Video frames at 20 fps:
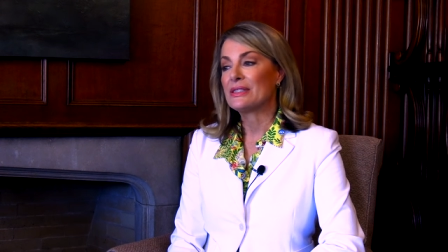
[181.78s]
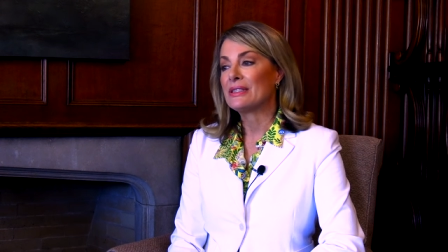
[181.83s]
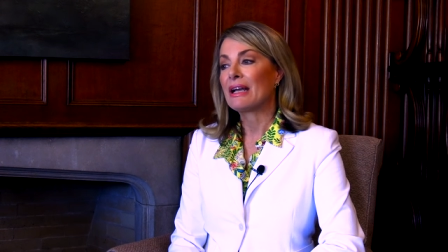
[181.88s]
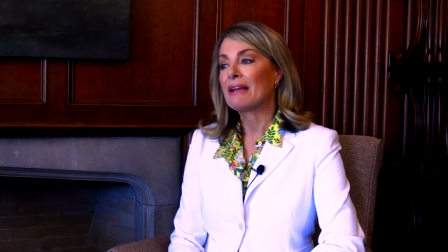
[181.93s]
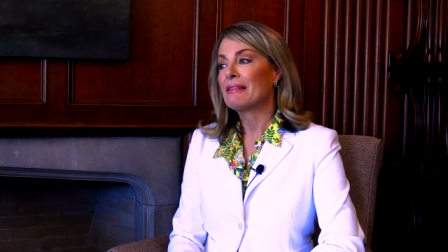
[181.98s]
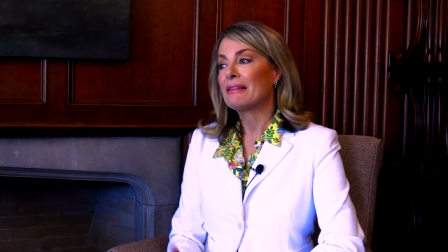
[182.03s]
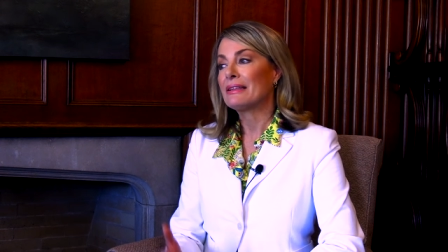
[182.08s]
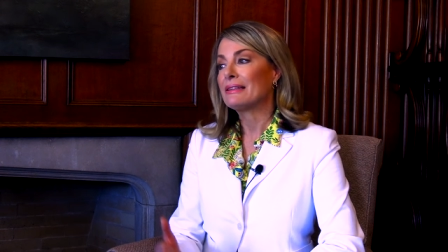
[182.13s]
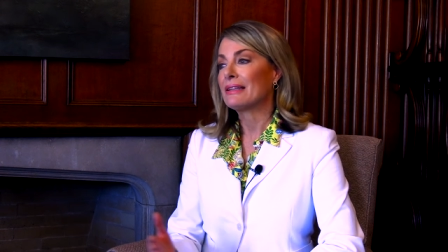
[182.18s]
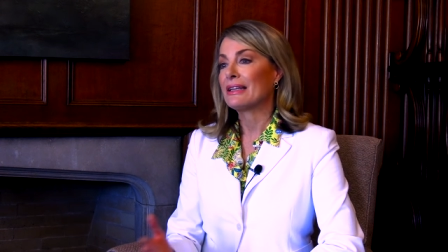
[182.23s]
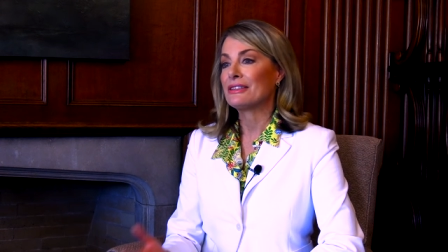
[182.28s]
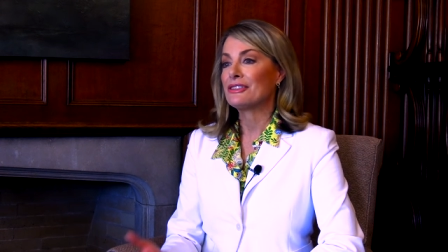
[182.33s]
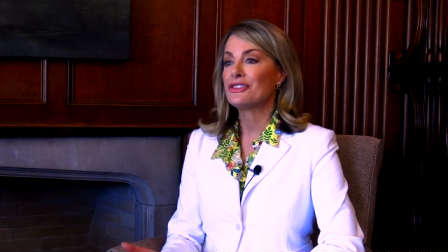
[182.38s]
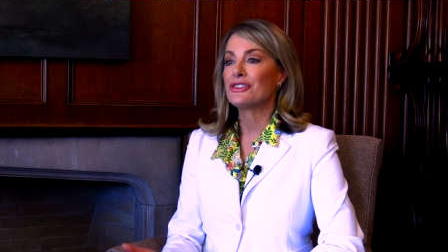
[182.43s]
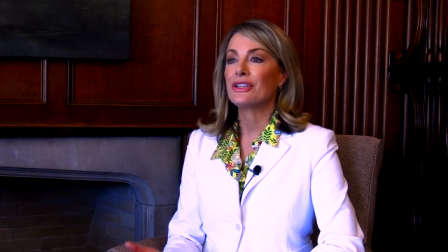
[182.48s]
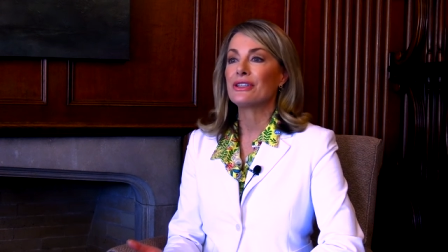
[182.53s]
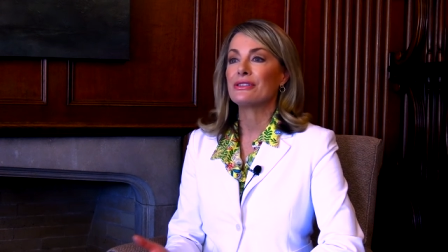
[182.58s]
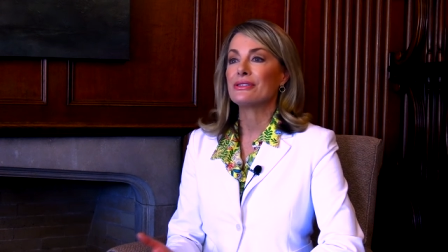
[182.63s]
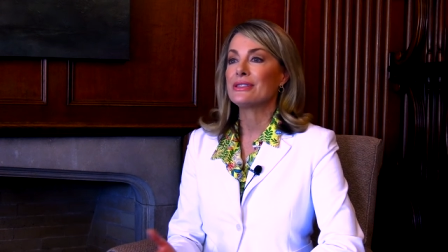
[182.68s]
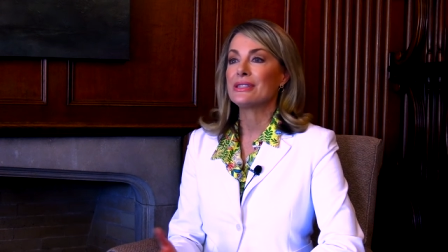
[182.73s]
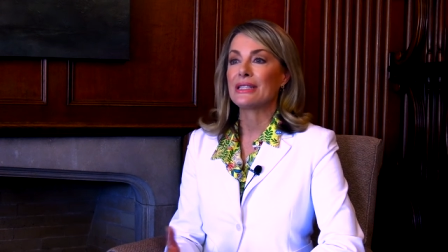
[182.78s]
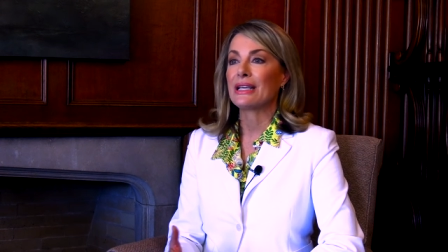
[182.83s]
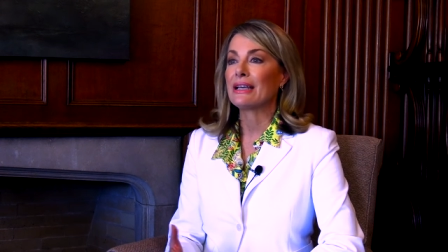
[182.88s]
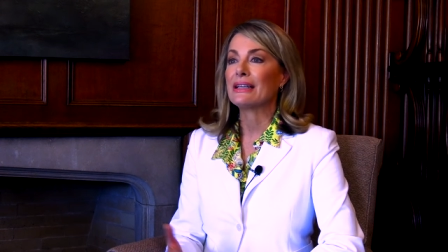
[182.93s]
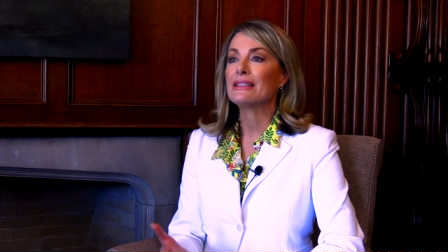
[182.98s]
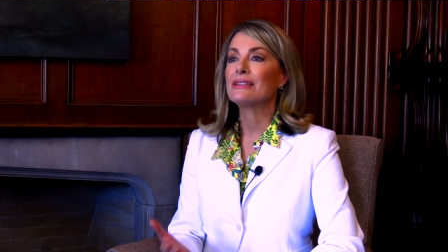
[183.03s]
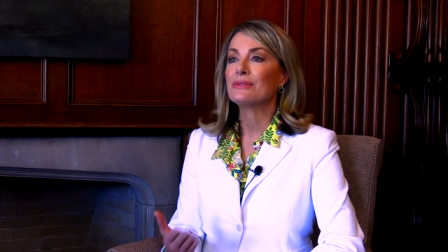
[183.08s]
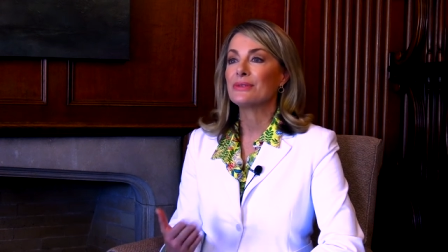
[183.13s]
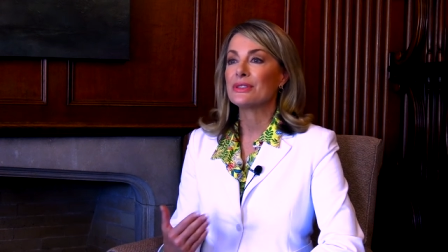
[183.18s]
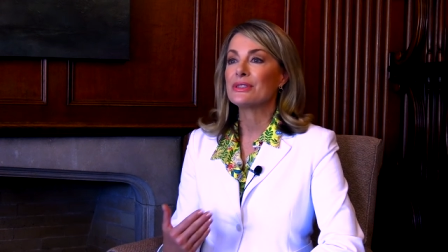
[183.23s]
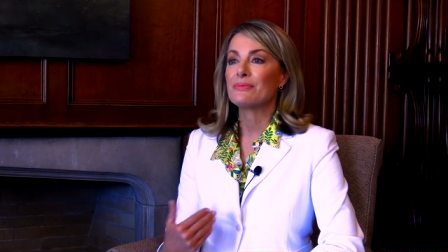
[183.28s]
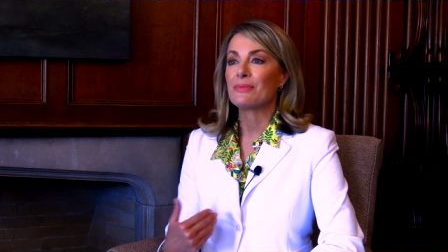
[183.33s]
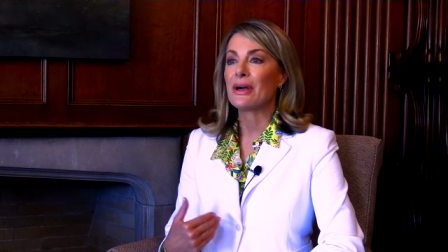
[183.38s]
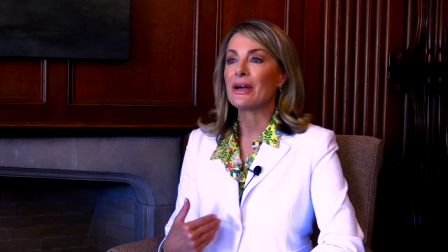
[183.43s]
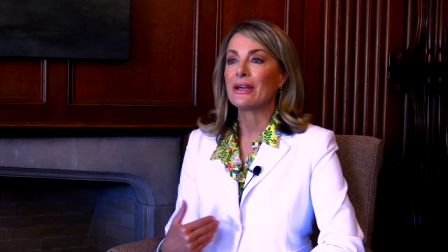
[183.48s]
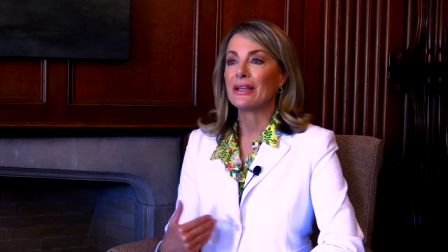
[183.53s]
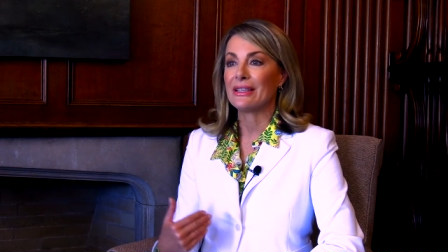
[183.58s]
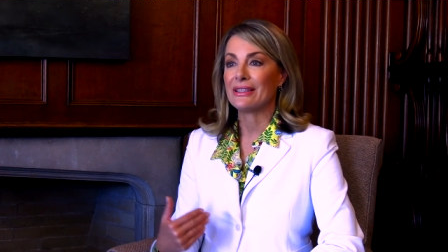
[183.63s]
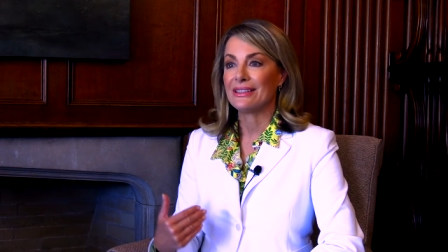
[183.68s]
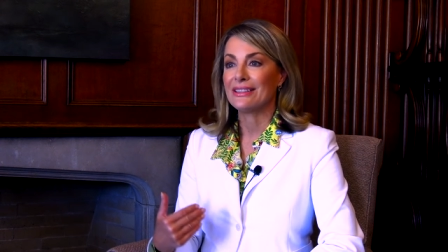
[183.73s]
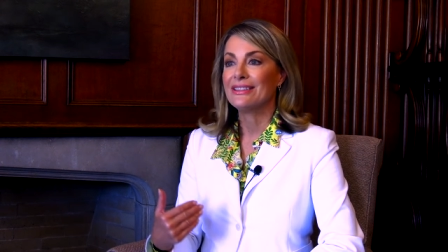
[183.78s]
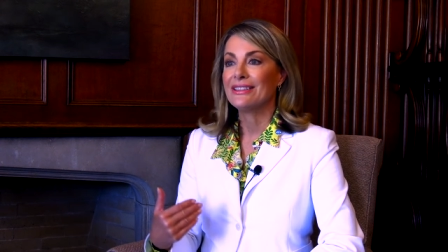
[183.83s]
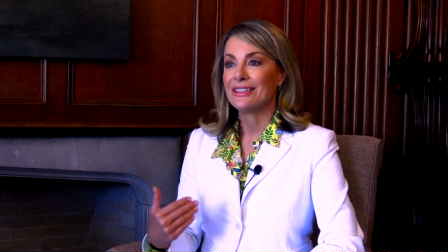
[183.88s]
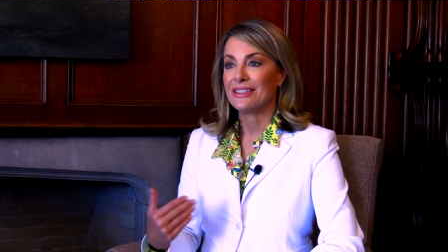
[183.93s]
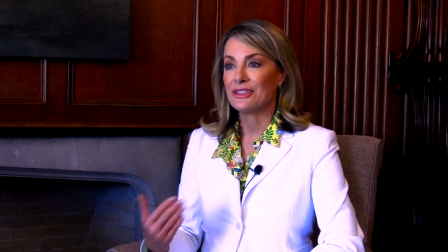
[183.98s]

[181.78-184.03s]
nothing that Joe said, it was my